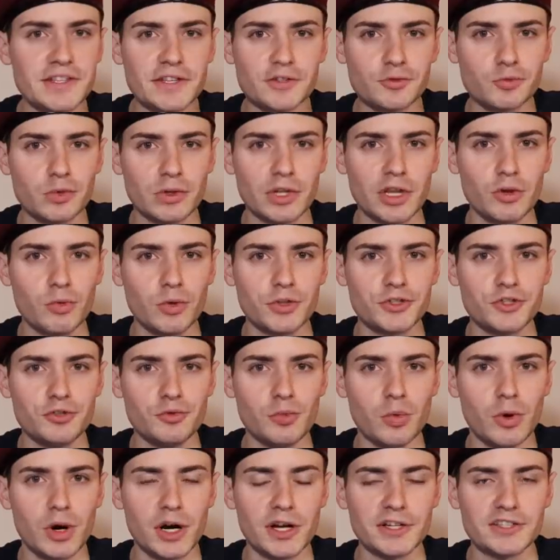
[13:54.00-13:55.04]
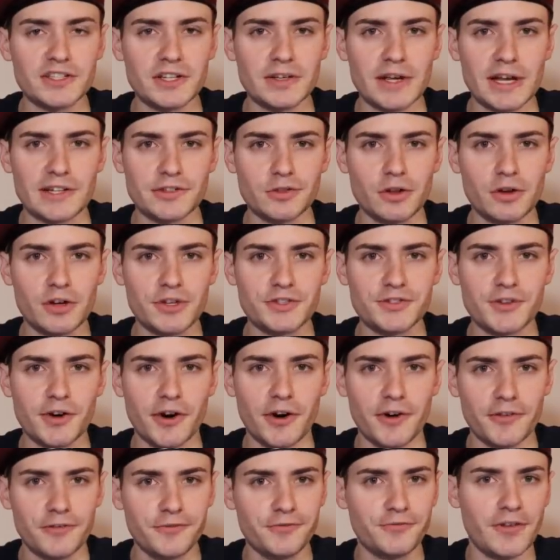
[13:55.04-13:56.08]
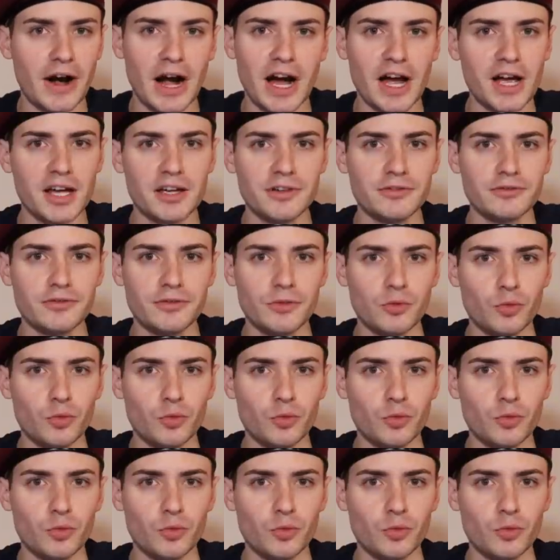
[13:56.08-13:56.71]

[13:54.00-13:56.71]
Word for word: Is this really what you want? As long as there are five